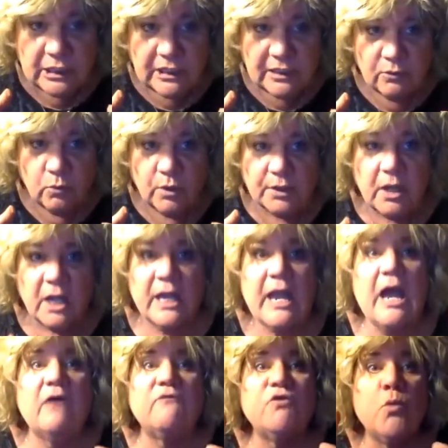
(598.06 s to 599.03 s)
when I
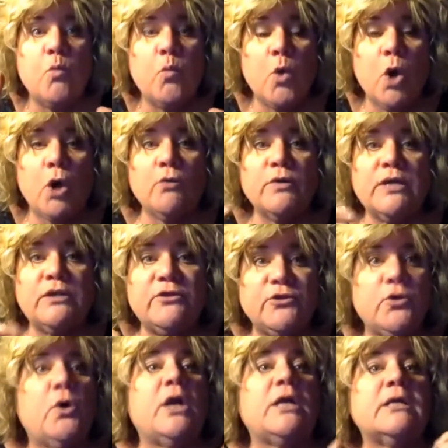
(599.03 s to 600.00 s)
have a worry
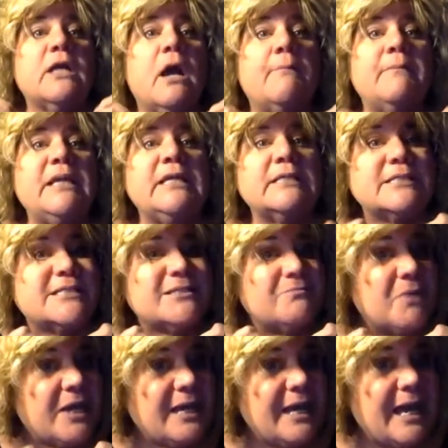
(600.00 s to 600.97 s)
thought come into
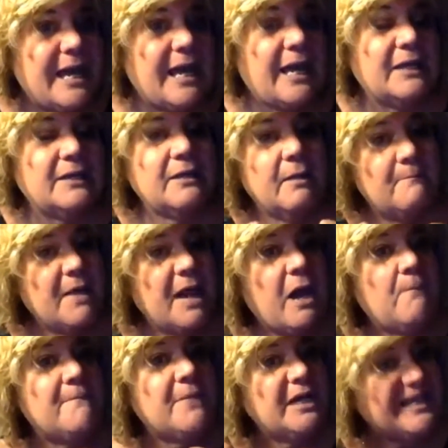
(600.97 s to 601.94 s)
my head
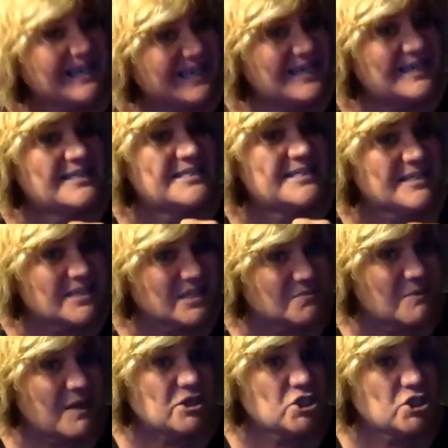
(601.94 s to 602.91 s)
about my kids
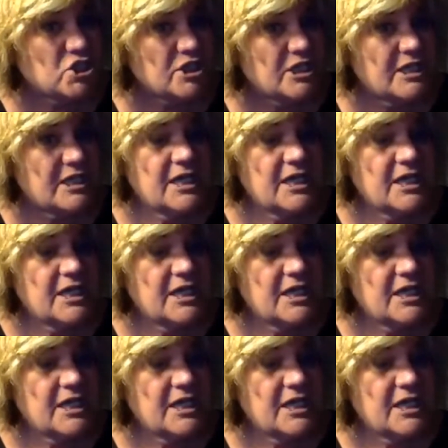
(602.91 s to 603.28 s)
especially,